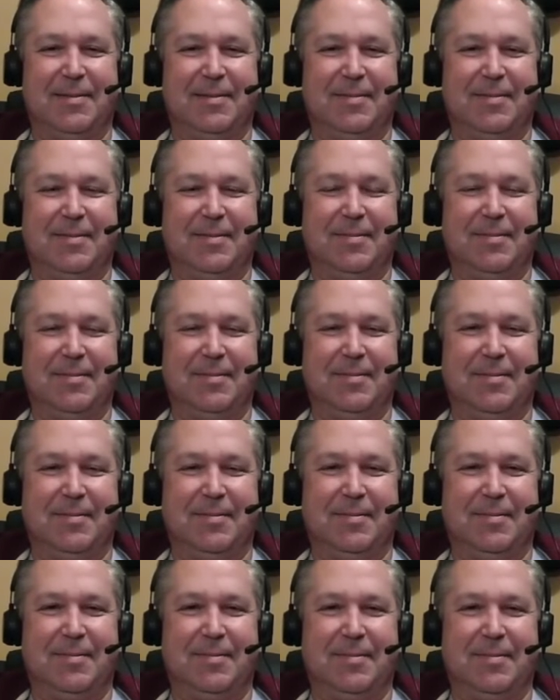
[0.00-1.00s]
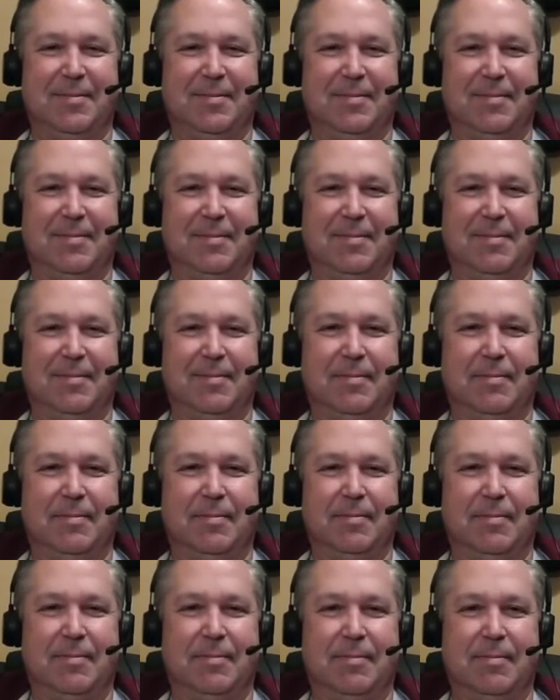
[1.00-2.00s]

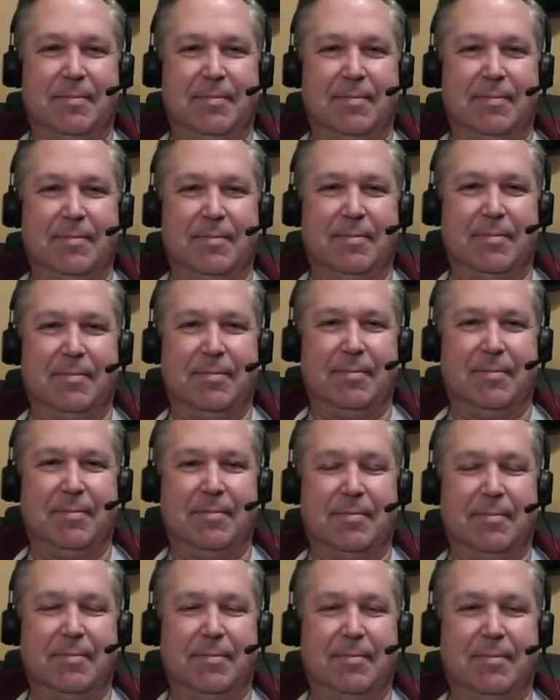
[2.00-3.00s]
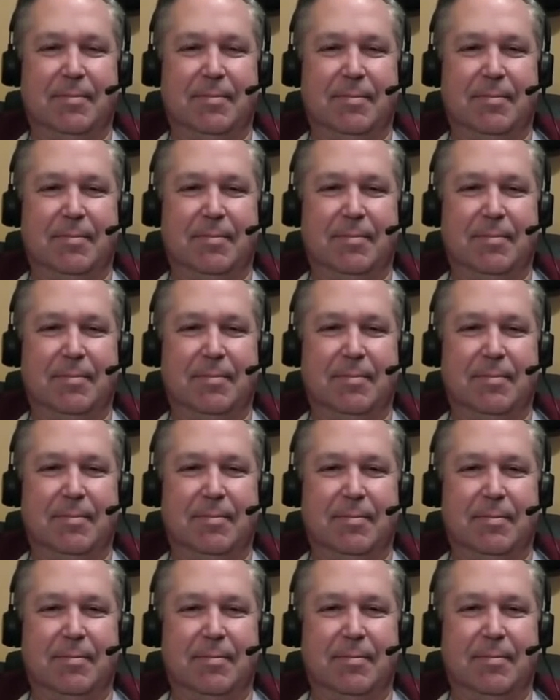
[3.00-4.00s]

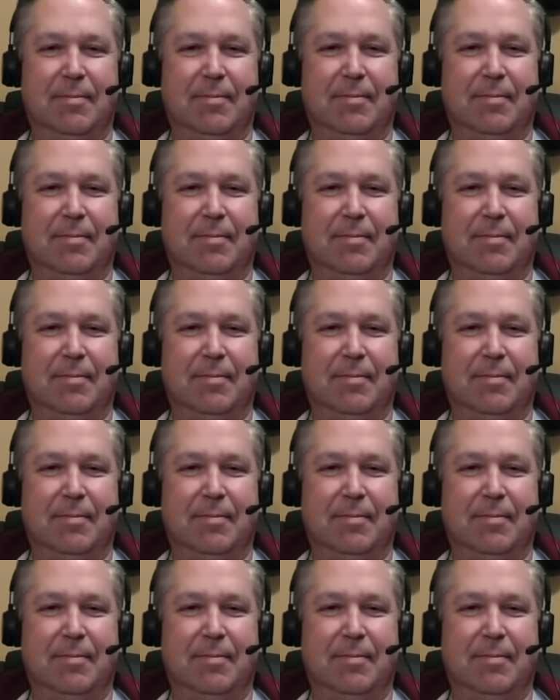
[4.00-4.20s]
This person isn't speaking.